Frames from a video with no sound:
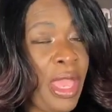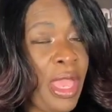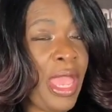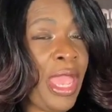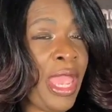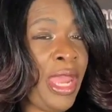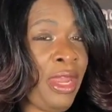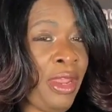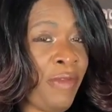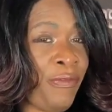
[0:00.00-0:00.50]

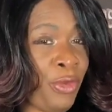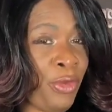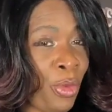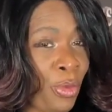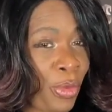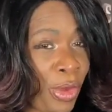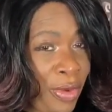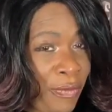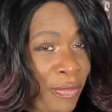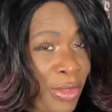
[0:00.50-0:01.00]
And if you're
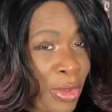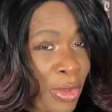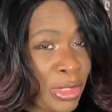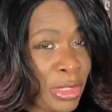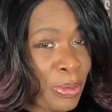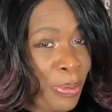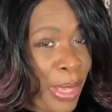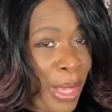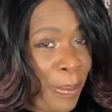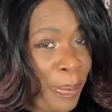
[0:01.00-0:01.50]
one of those
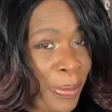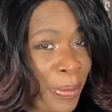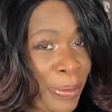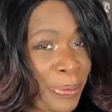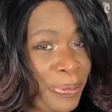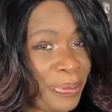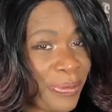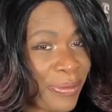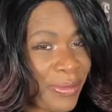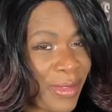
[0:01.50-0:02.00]
people,
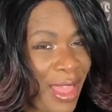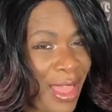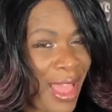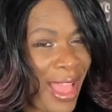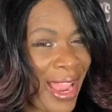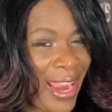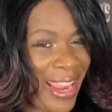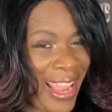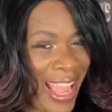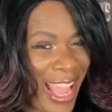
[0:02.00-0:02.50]
I
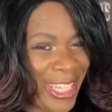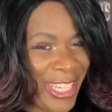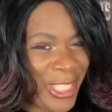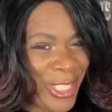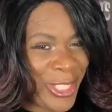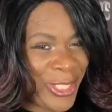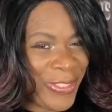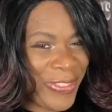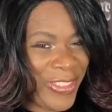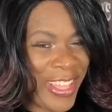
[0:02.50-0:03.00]
got you.
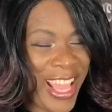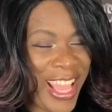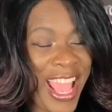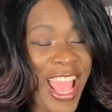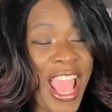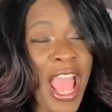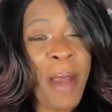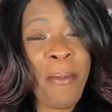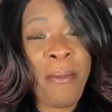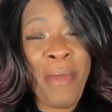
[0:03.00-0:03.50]

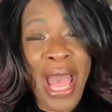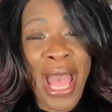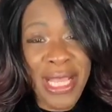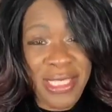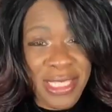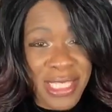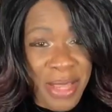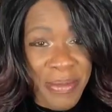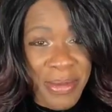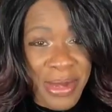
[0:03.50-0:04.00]
My
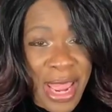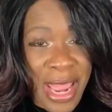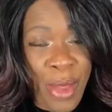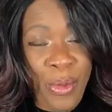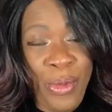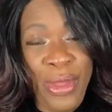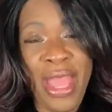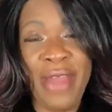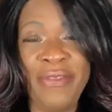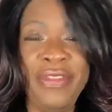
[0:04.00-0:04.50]
team and I,
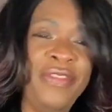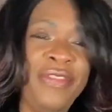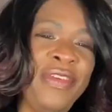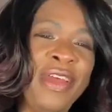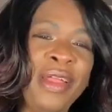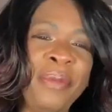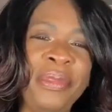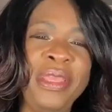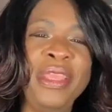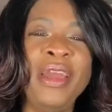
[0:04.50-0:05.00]
we have
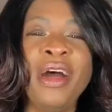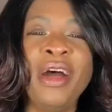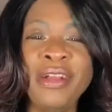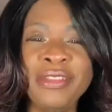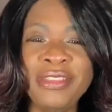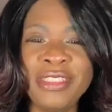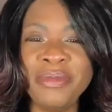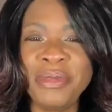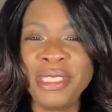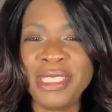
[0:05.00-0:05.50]
developed the
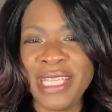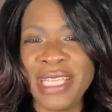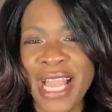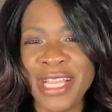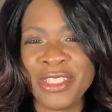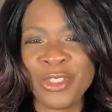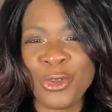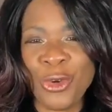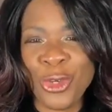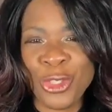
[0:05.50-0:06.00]
ultimate tax
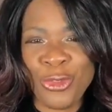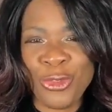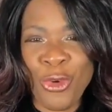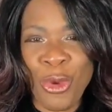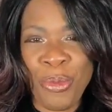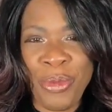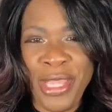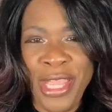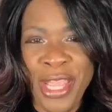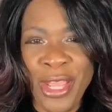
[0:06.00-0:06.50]
course for
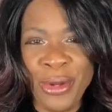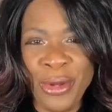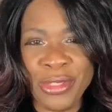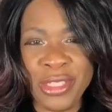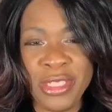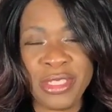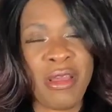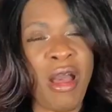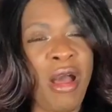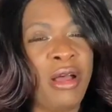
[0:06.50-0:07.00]
beginners. It's
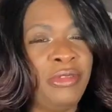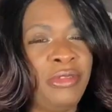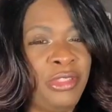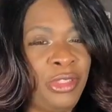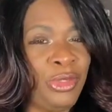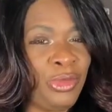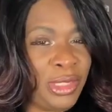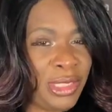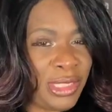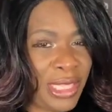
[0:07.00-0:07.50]
called
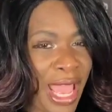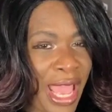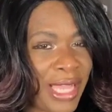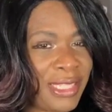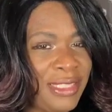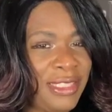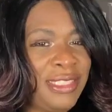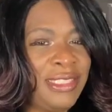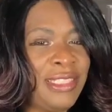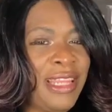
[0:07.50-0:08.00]
Doing
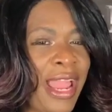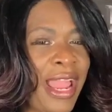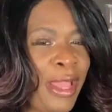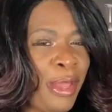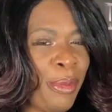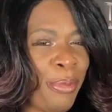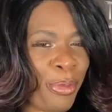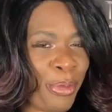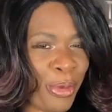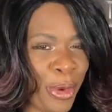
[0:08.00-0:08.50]
Taxes Like
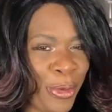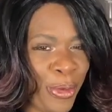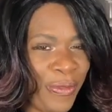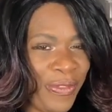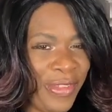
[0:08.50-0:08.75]
a Pro.